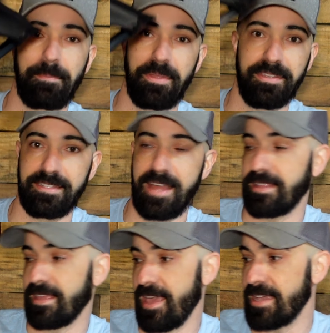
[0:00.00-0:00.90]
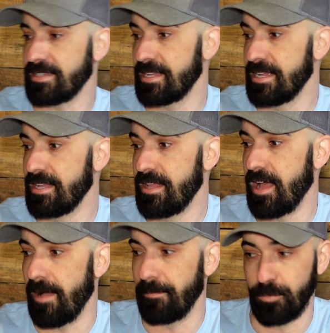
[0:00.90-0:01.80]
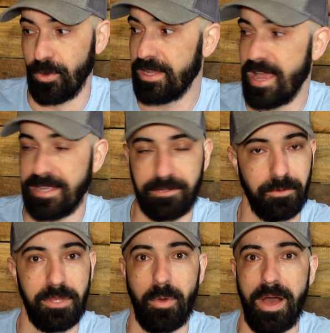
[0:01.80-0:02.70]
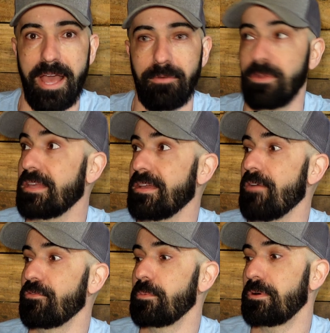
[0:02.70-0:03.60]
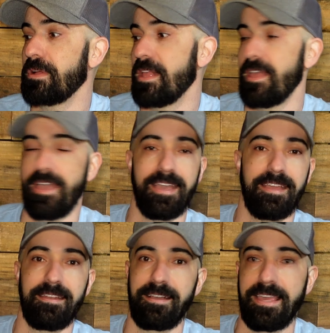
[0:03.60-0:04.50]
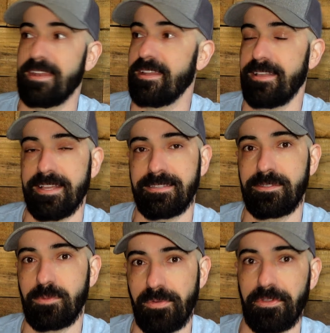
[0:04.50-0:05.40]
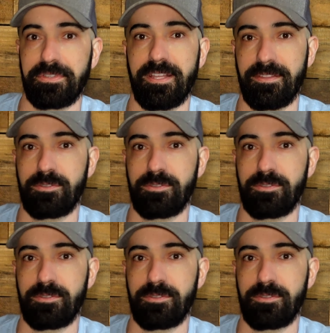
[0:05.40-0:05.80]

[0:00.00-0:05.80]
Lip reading: but this is not the case. Really nice, really wide, really comfortable, and again, it swivels. It